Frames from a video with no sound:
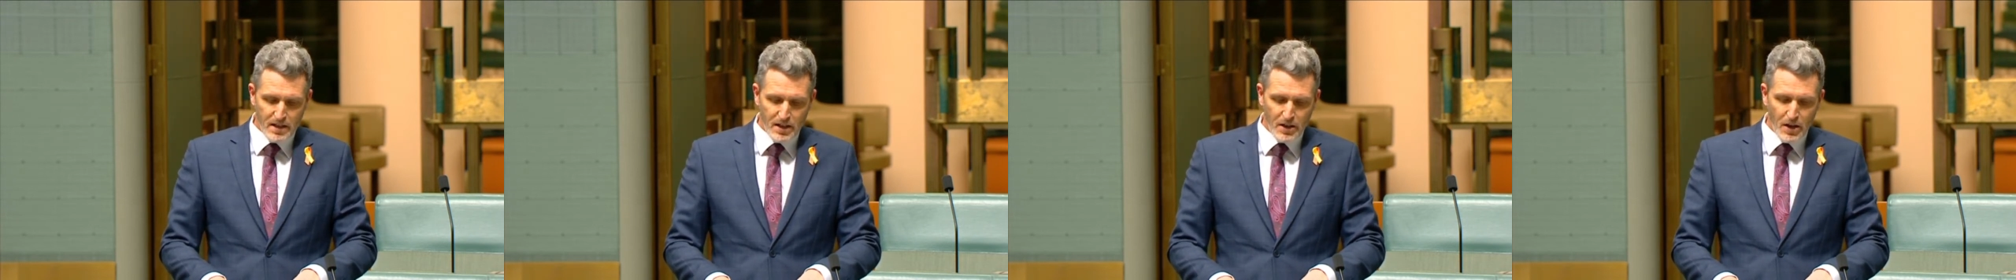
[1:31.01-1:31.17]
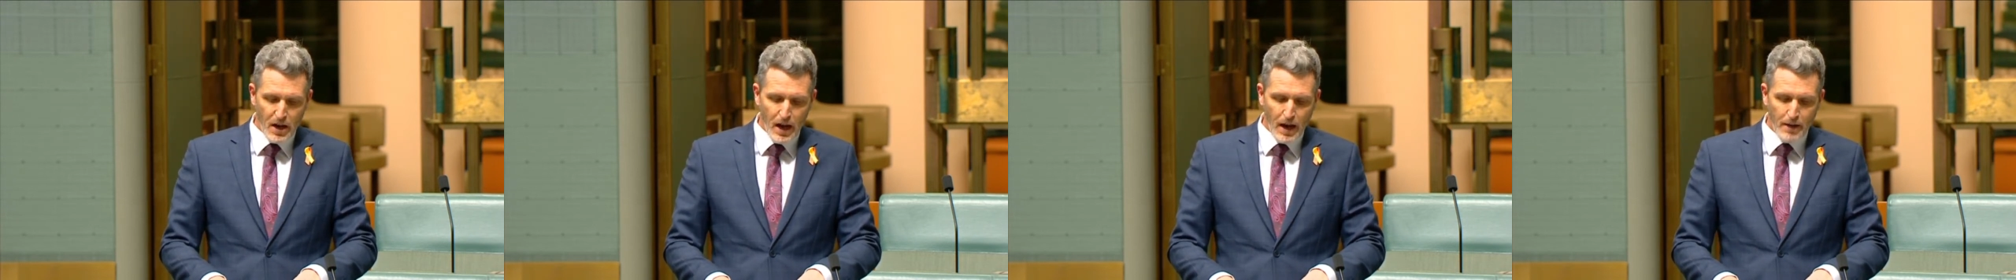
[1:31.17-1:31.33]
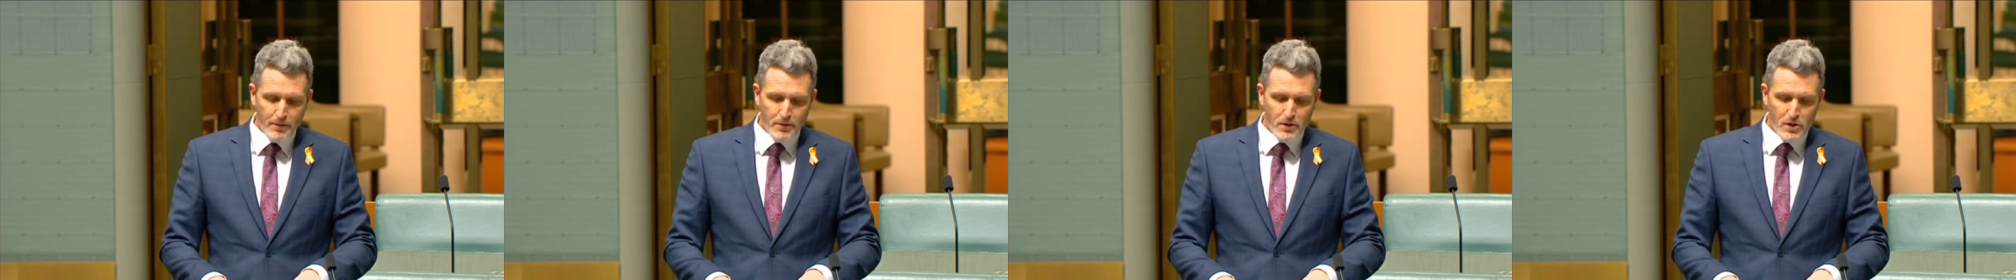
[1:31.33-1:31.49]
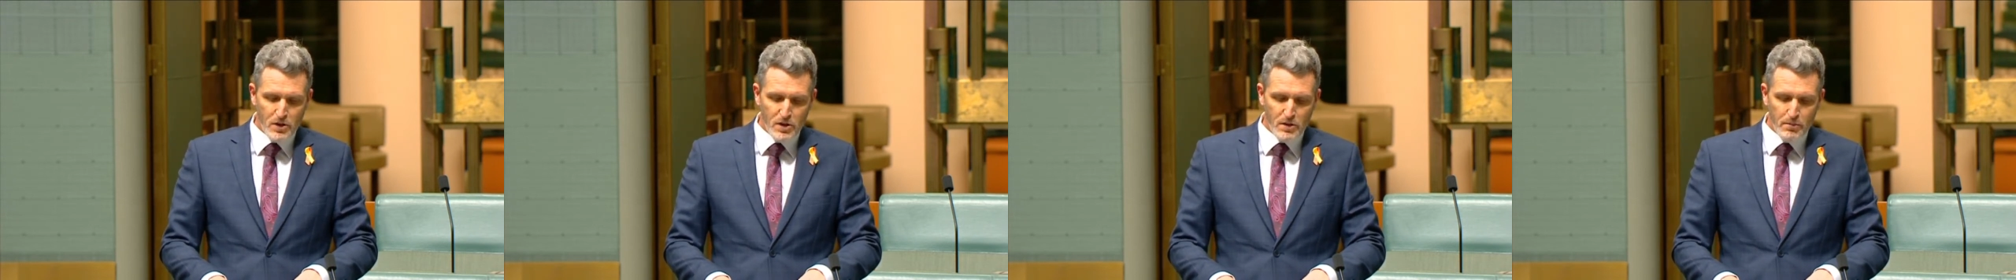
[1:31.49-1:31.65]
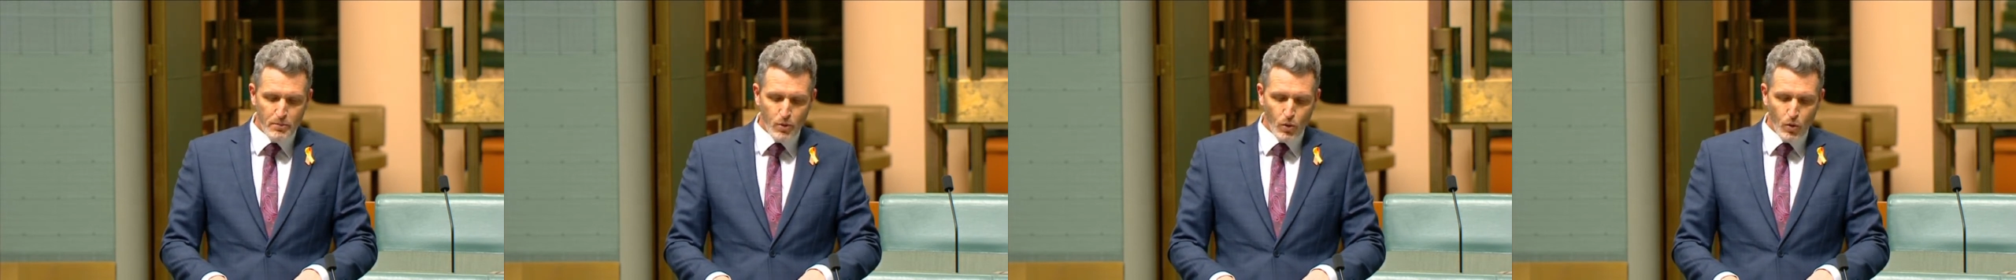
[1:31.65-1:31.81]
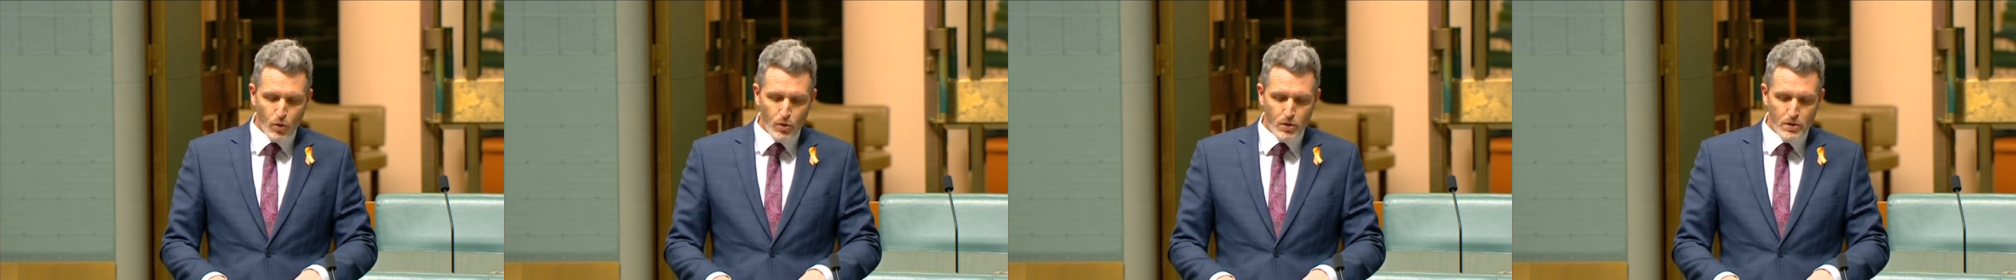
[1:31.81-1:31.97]
then you have to
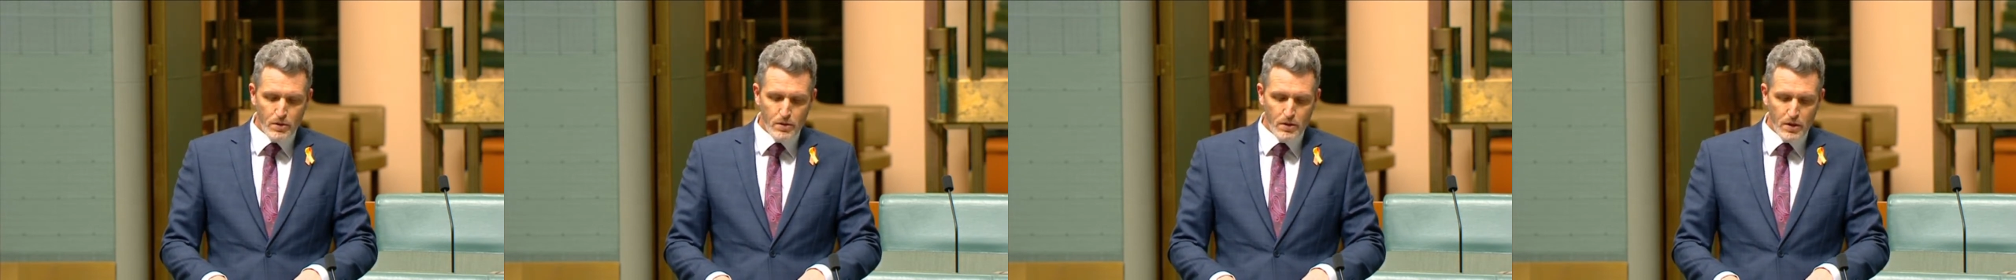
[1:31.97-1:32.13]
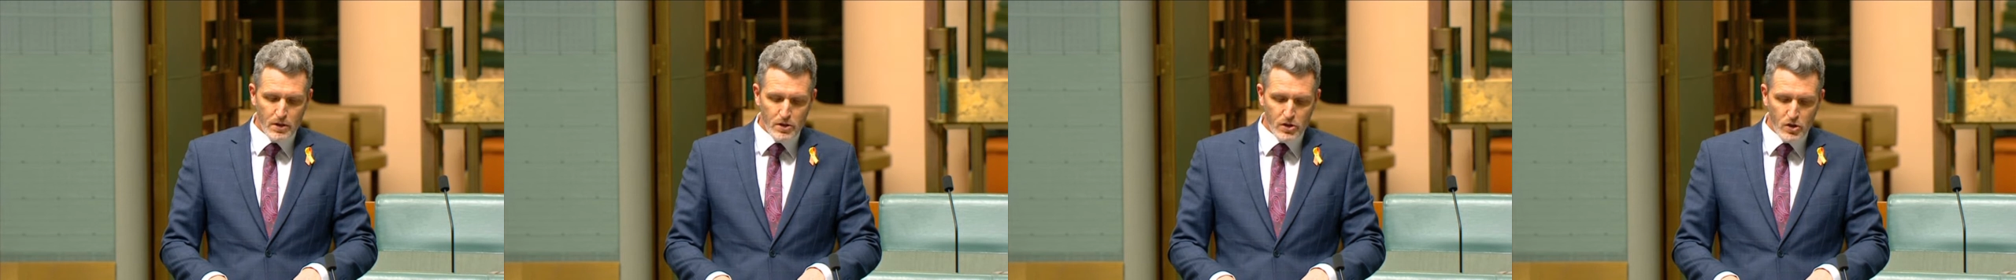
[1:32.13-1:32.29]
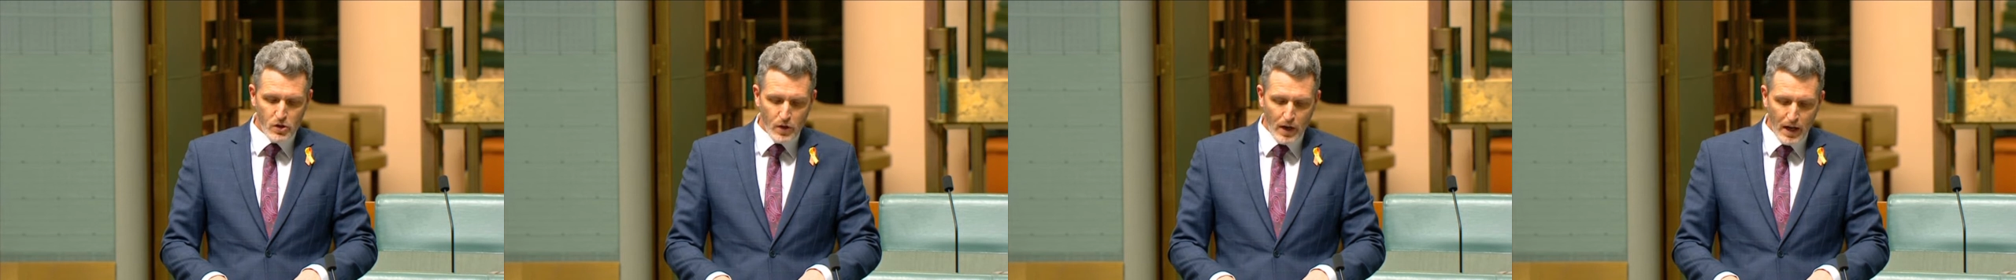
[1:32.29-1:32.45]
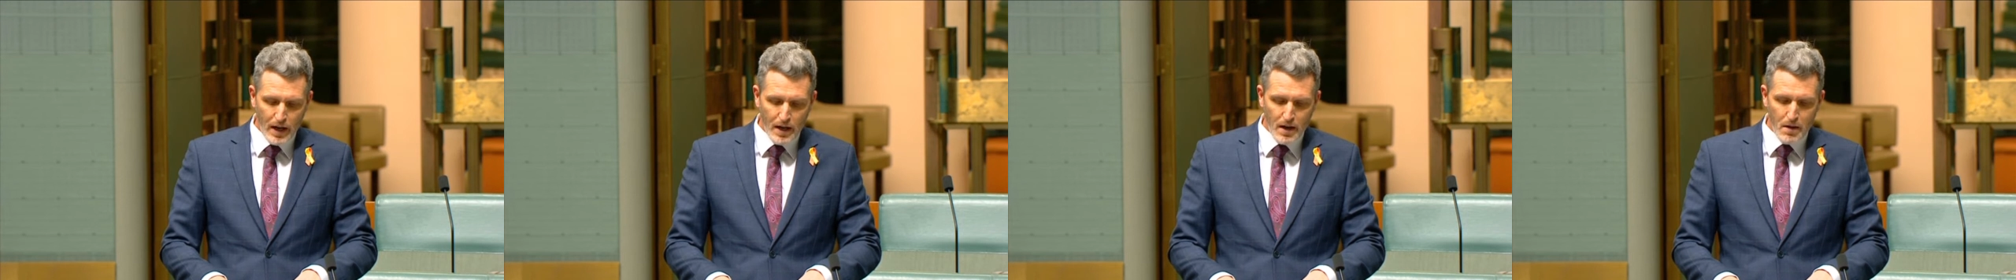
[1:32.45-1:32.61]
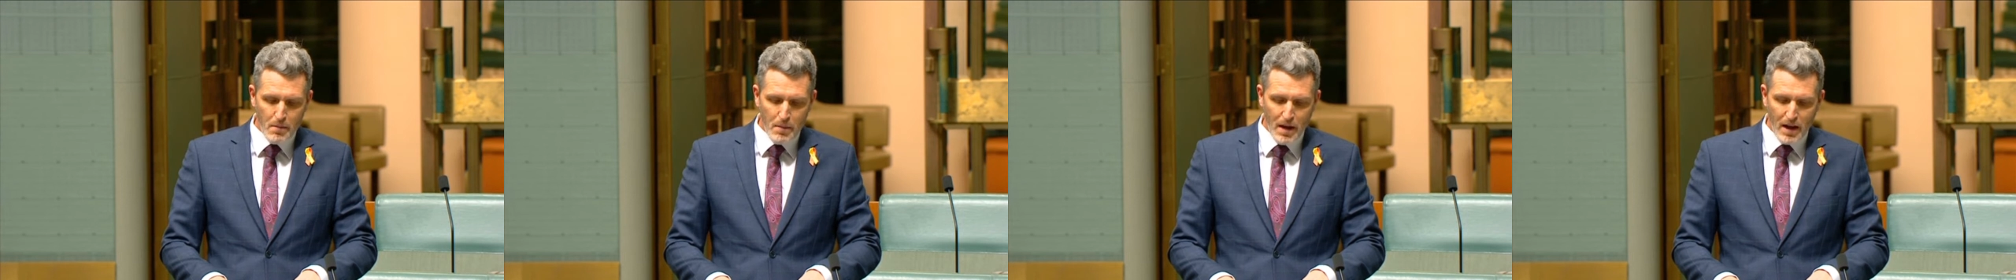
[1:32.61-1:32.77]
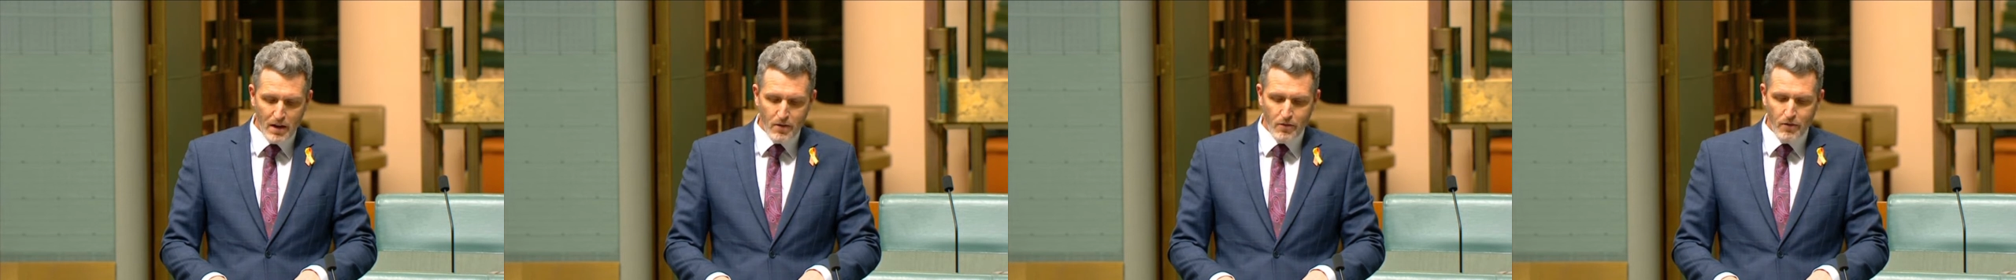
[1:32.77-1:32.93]
support
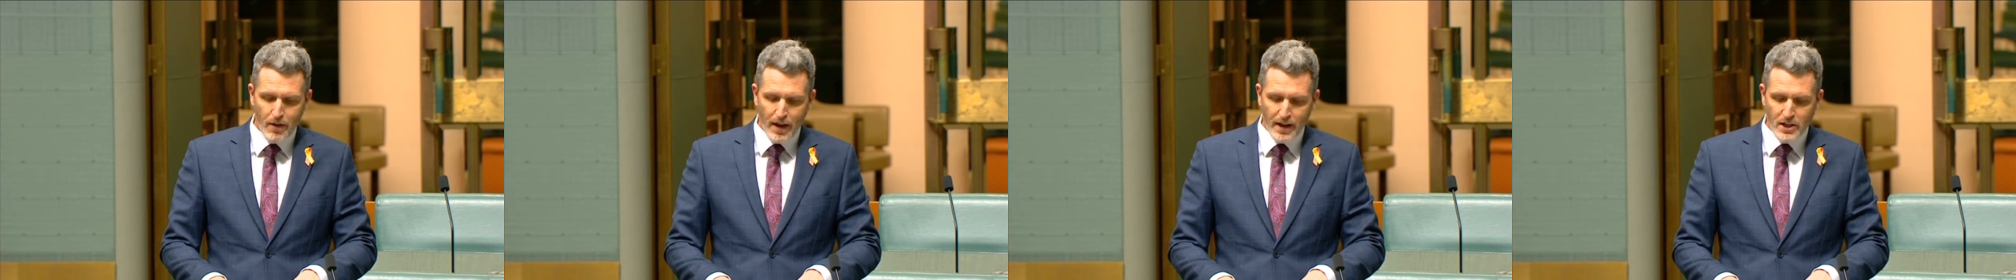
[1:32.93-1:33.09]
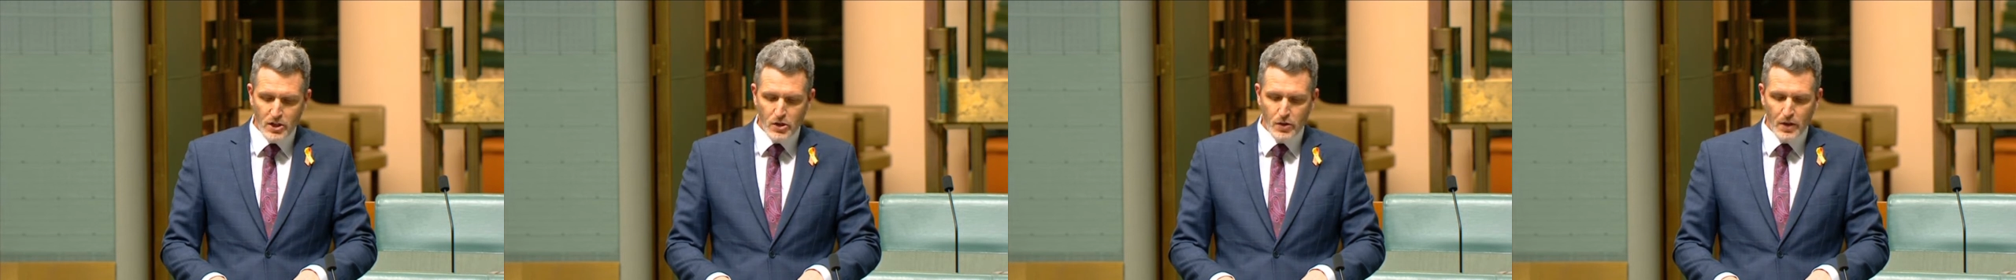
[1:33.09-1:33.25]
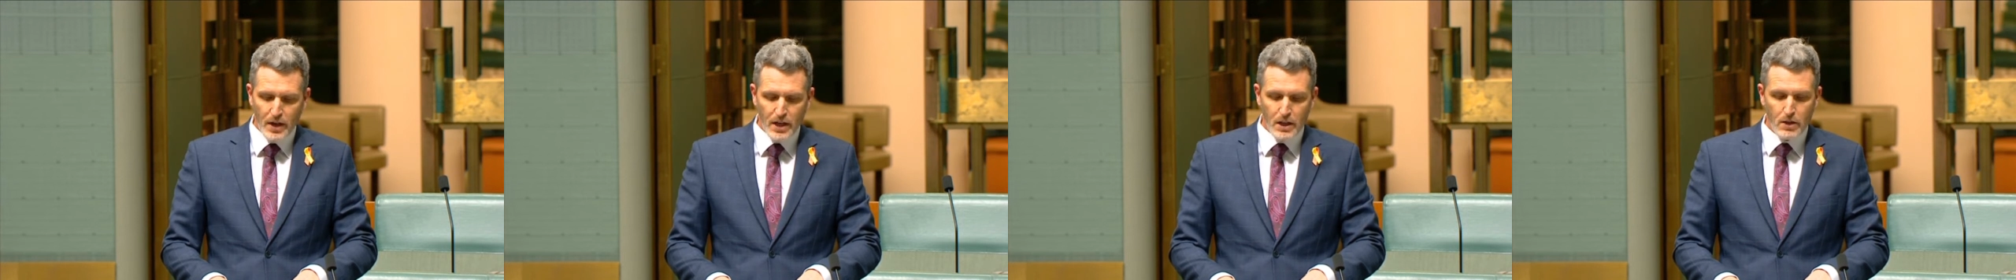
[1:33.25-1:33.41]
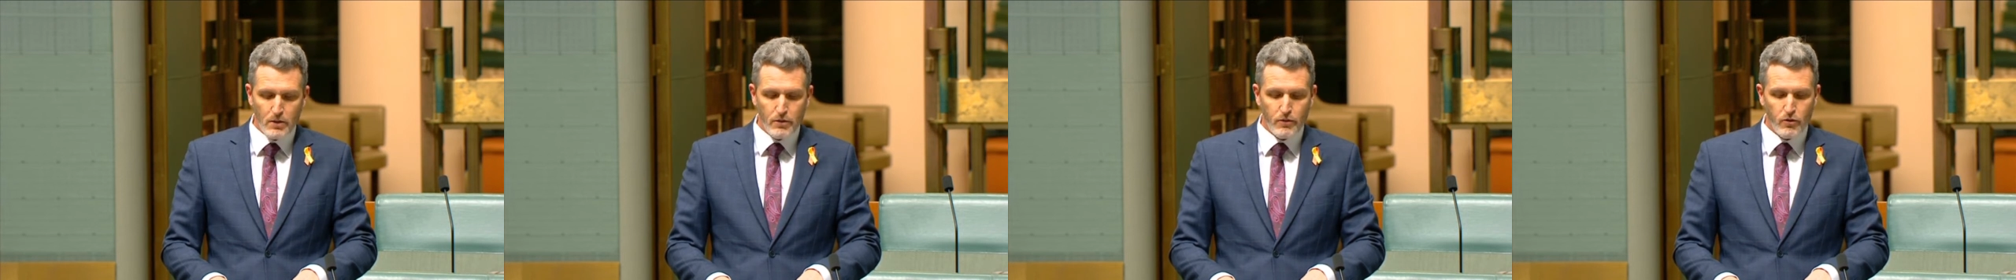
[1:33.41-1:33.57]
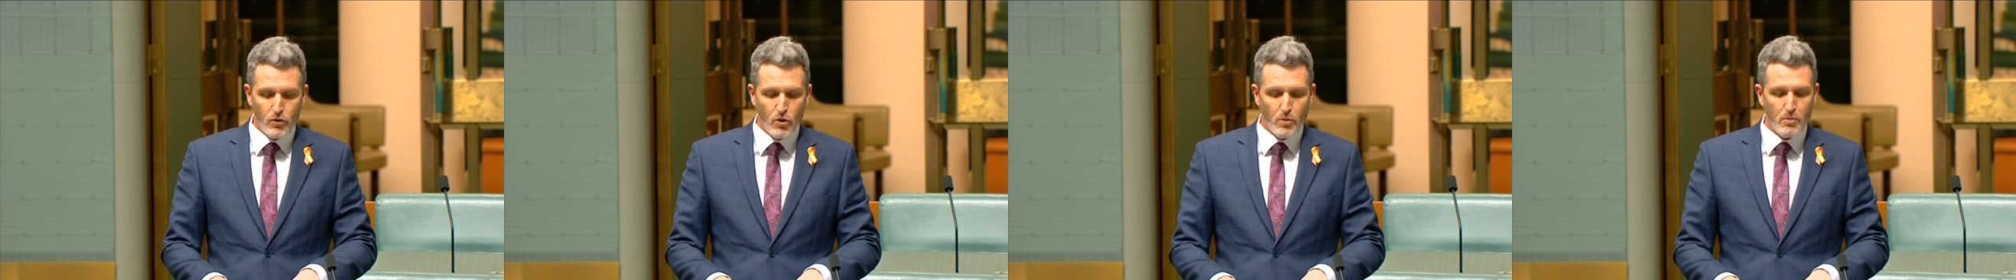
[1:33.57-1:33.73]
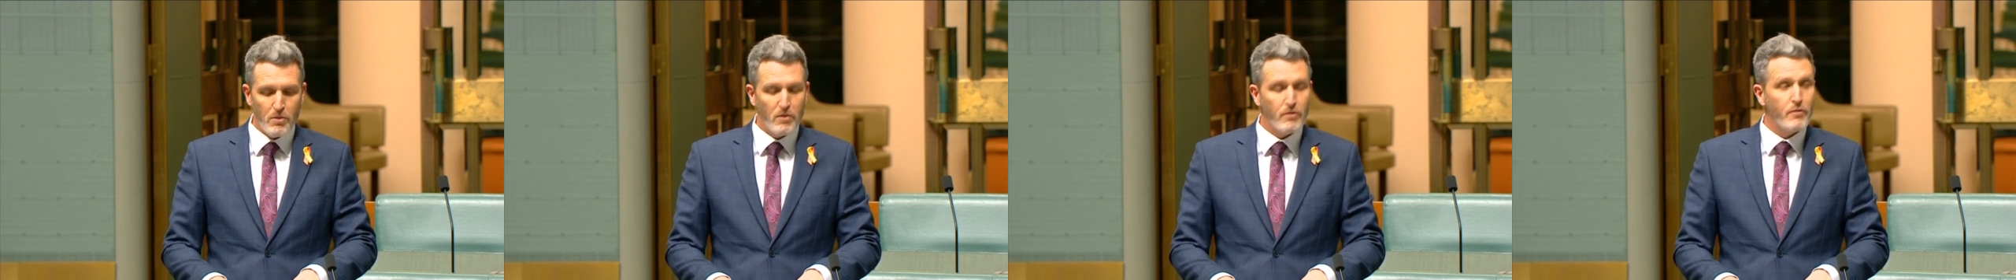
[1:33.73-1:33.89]
Australian manufacturing in the
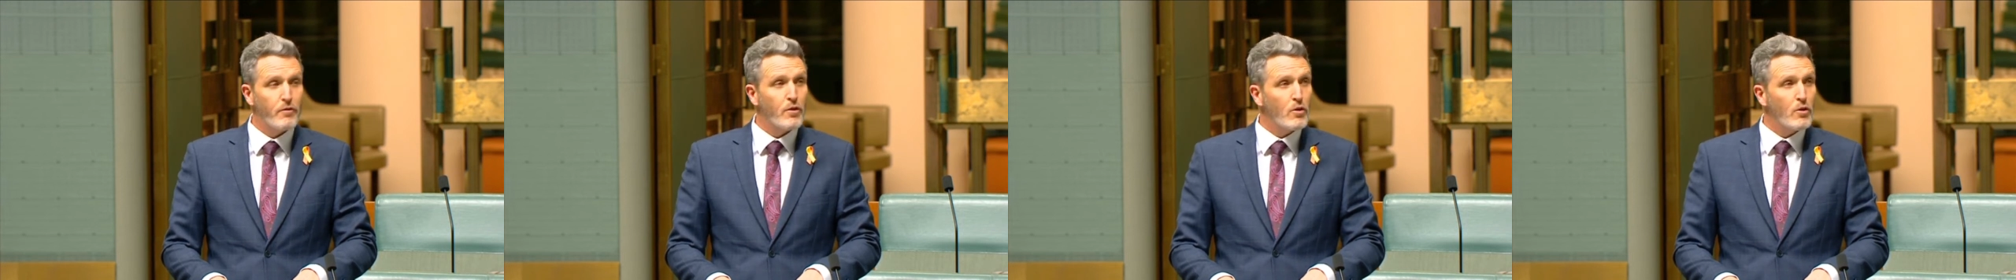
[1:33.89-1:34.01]
form of